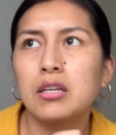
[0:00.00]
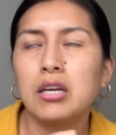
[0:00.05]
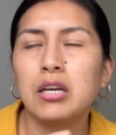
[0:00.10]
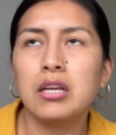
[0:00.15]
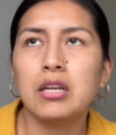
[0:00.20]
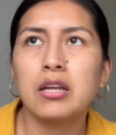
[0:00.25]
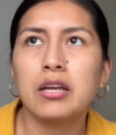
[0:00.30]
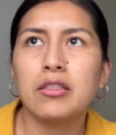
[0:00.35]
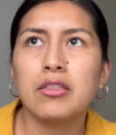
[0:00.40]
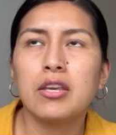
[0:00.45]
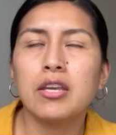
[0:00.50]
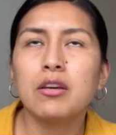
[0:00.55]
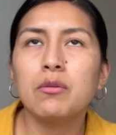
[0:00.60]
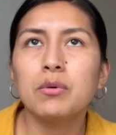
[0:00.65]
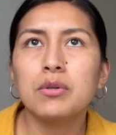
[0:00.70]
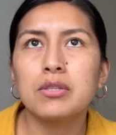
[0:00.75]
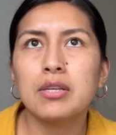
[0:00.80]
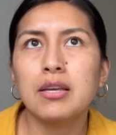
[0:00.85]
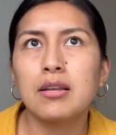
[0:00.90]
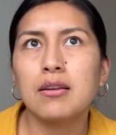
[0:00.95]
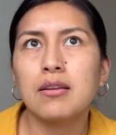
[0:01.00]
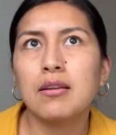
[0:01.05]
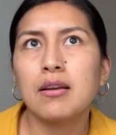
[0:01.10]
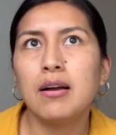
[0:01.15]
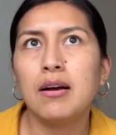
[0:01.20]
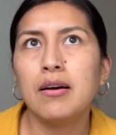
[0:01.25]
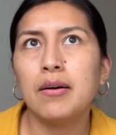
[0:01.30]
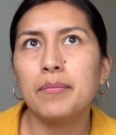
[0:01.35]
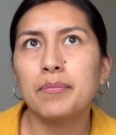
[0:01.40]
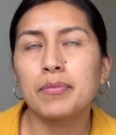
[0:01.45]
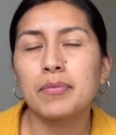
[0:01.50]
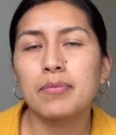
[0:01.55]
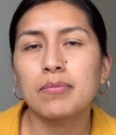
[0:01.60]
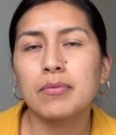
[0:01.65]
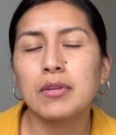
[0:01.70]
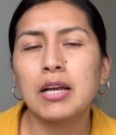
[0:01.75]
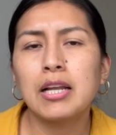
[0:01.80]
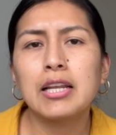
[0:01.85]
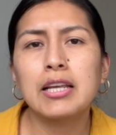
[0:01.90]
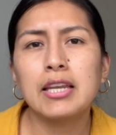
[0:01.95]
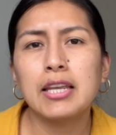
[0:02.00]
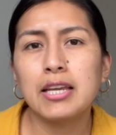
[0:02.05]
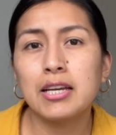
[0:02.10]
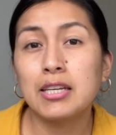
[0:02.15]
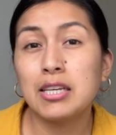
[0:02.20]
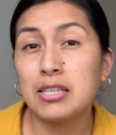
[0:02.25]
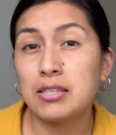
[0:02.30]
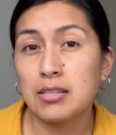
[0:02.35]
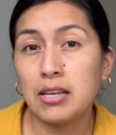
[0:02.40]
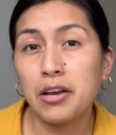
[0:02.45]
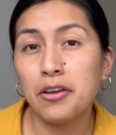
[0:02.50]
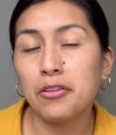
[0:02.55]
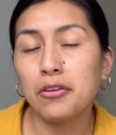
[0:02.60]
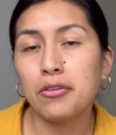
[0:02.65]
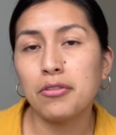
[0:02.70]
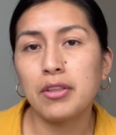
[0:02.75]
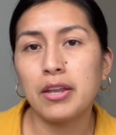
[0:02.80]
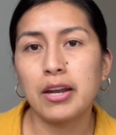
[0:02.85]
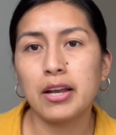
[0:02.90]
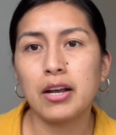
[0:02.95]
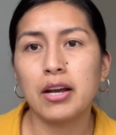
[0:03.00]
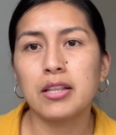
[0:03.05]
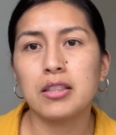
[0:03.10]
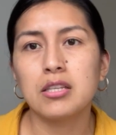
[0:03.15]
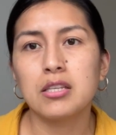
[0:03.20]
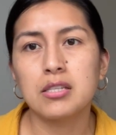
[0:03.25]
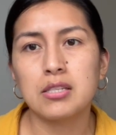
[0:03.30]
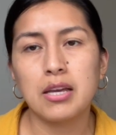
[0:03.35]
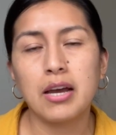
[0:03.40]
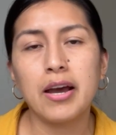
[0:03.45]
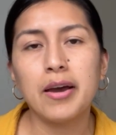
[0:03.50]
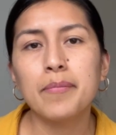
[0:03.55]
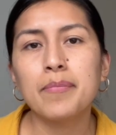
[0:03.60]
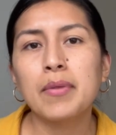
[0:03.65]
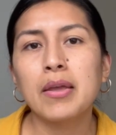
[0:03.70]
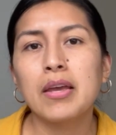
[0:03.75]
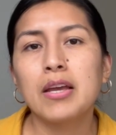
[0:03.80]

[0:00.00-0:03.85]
And I think it was in Galeria Guisado that I got this at.